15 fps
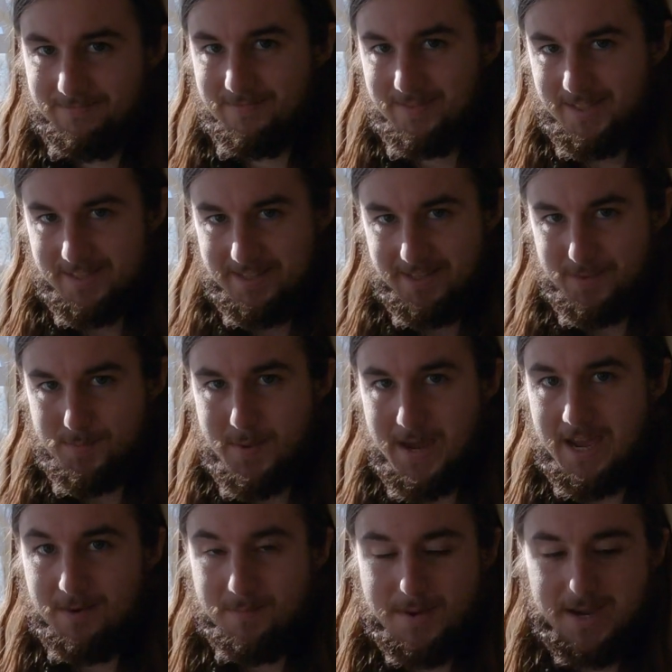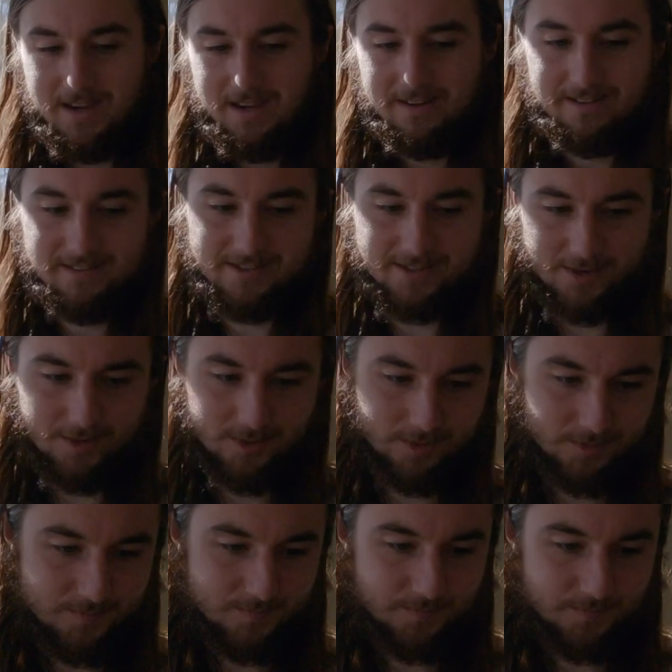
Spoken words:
this is man-made, so